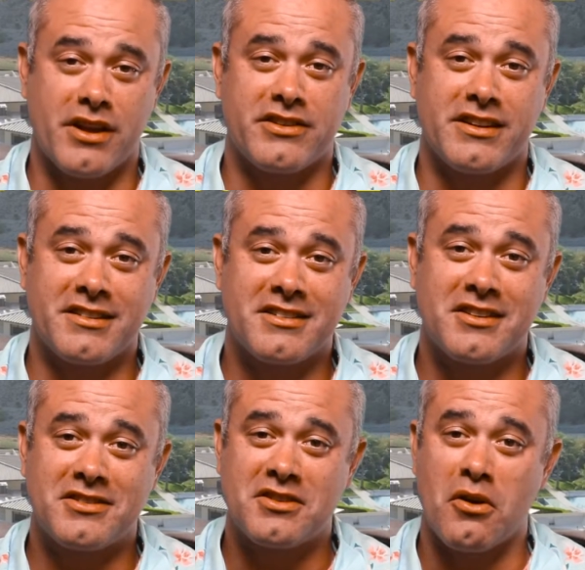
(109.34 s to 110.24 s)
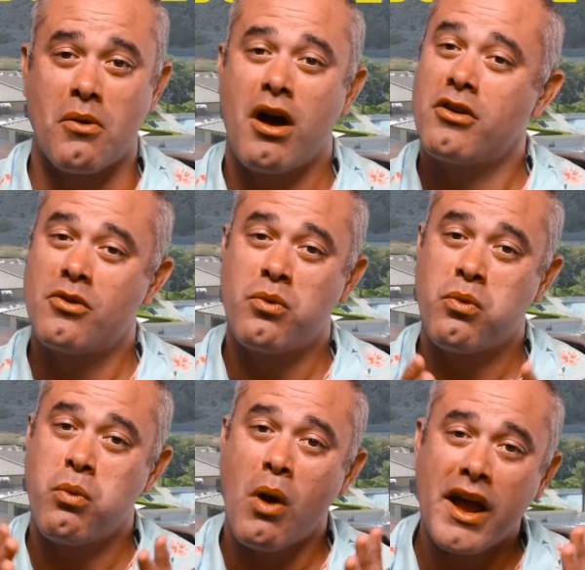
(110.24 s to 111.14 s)
residents, so
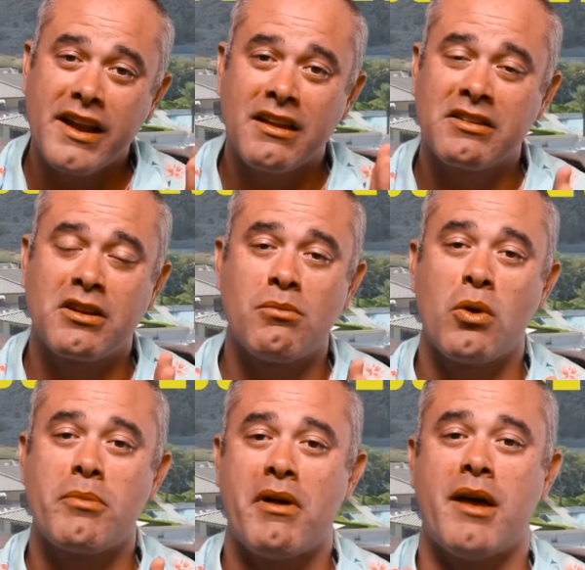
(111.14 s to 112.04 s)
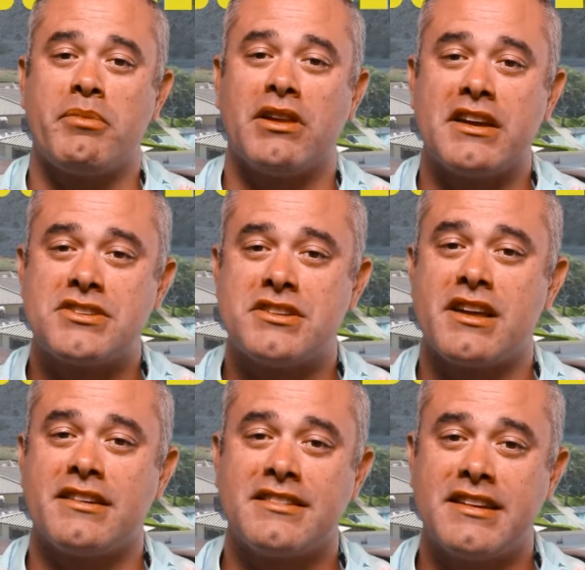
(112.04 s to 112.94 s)
quite a little more population
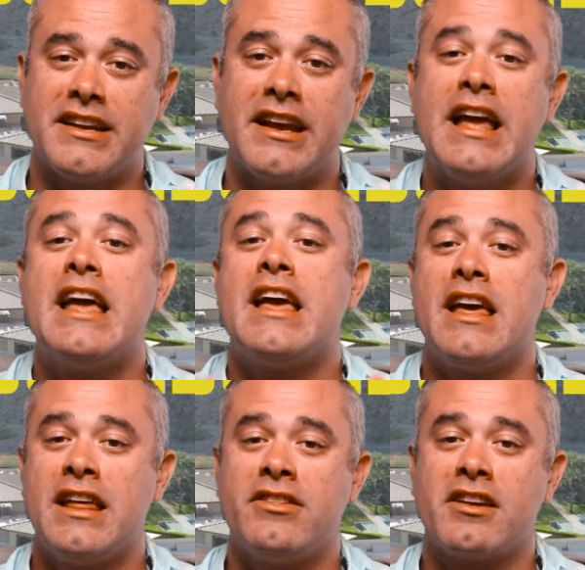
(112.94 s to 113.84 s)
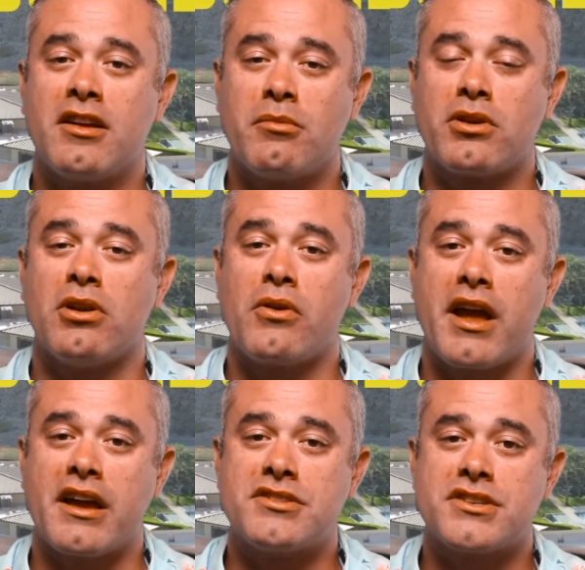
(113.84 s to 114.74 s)
density in the Gilbert
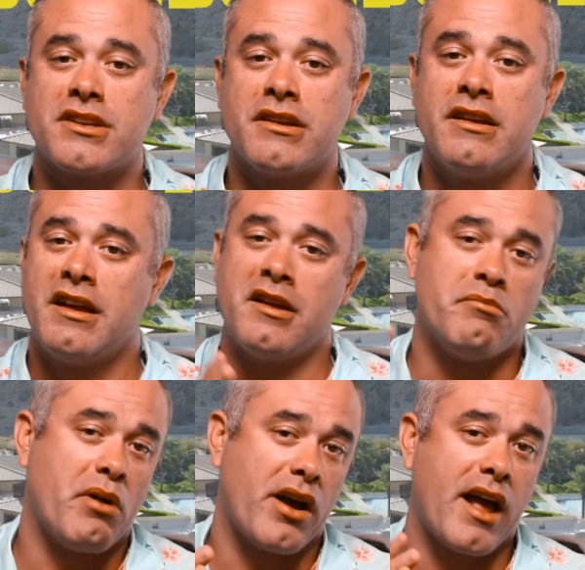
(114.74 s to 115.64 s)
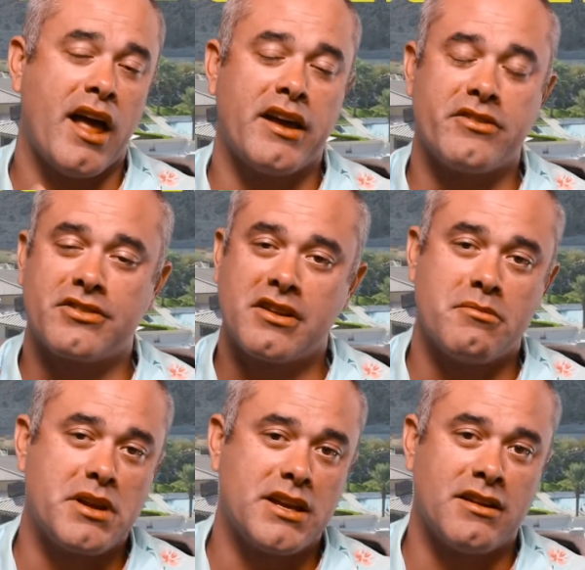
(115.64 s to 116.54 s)
location. In Buckeye, there's gonna
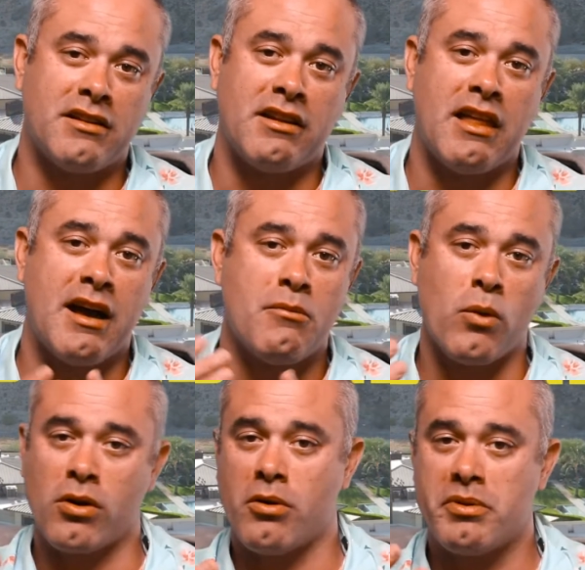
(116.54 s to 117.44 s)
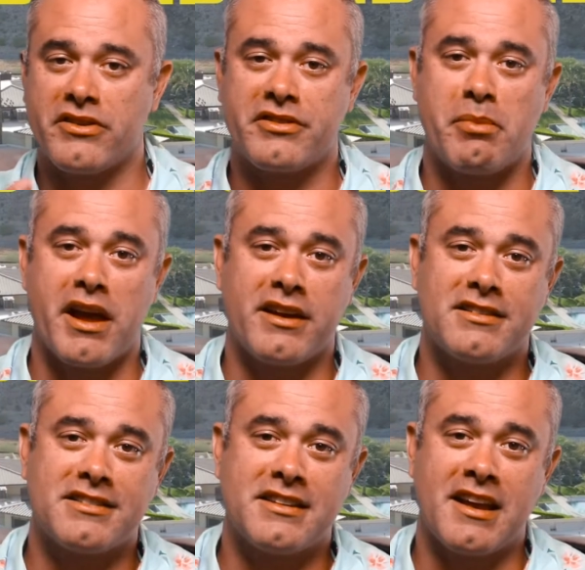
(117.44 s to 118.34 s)
be a lot more open
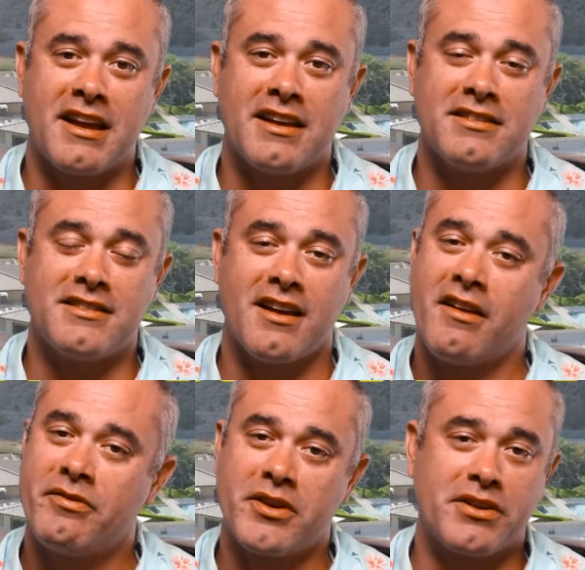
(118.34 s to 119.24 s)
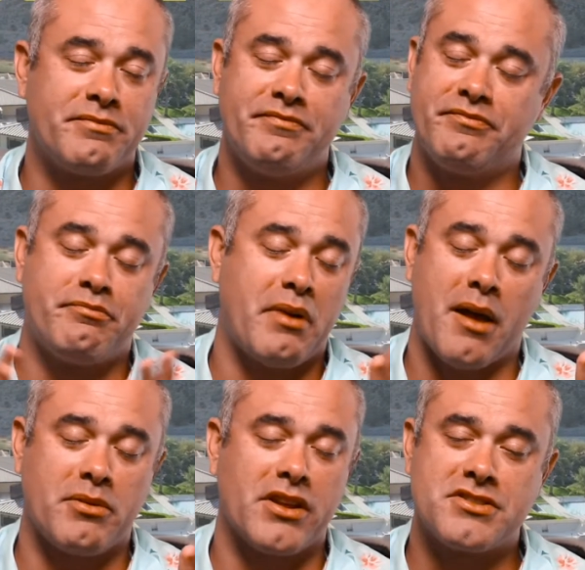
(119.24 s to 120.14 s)
space, and their
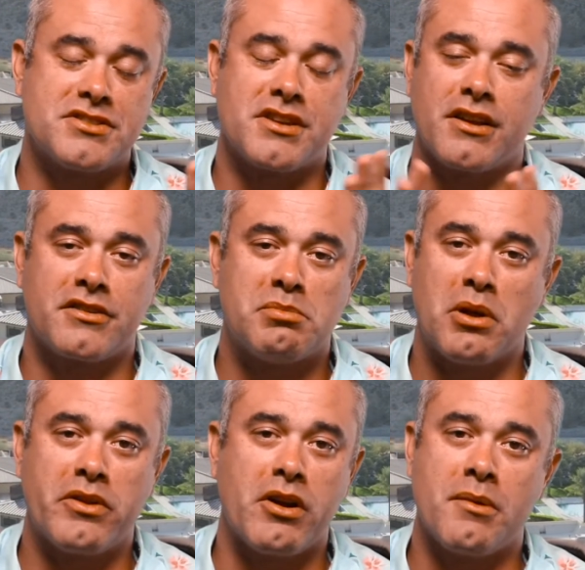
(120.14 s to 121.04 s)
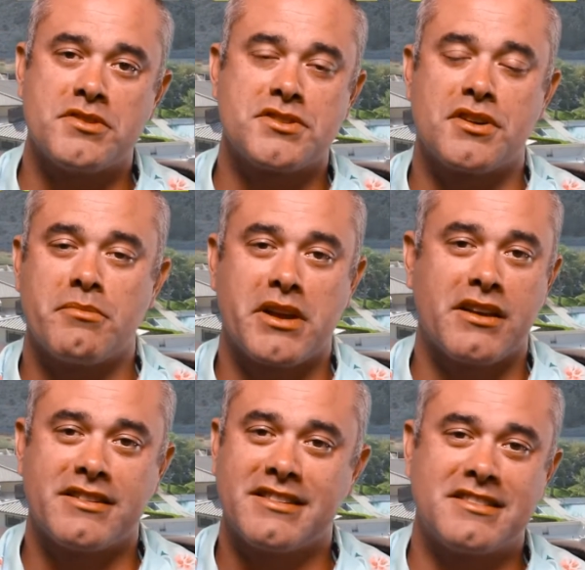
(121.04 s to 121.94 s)
population's gonna explode there, I'm sure,
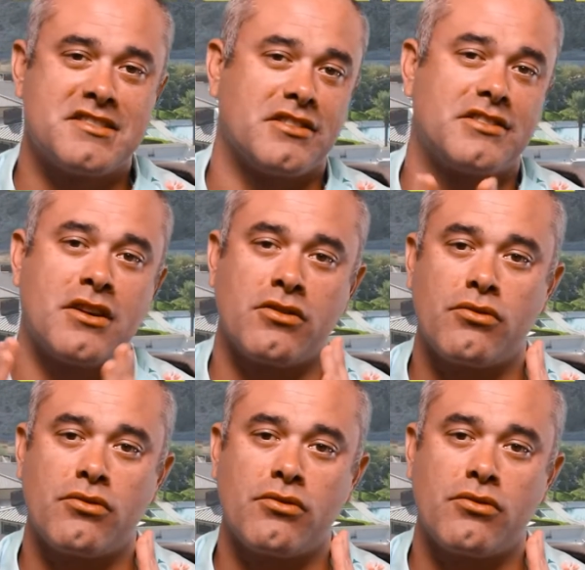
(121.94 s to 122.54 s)
because it's just a